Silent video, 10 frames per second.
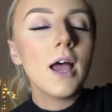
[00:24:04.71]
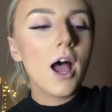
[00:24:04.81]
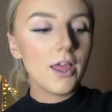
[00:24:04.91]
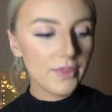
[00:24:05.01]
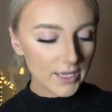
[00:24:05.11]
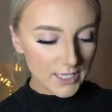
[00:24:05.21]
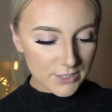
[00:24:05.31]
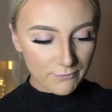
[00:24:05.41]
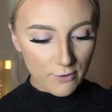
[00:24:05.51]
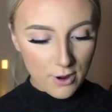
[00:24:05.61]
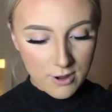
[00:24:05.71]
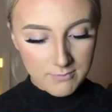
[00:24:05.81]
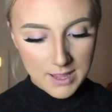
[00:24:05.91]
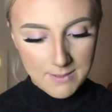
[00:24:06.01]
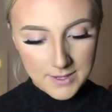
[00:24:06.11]
I think it's
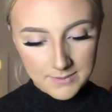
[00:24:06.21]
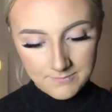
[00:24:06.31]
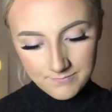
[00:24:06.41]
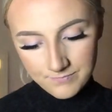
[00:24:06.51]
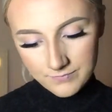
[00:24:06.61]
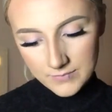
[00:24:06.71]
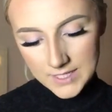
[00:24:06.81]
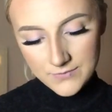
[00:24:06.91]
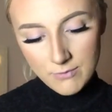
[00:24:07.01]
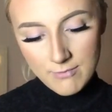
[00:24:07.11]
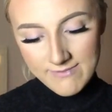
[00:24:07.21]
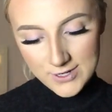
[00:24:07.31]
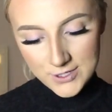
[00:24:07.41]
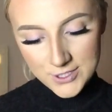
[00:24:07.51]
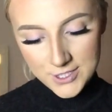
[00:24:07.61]
from
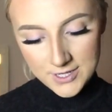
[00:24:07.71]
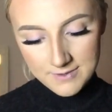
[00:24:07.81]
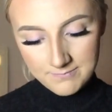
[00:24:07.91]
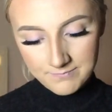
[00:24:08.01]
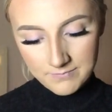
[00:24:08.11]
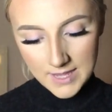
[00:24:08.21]
Revolution,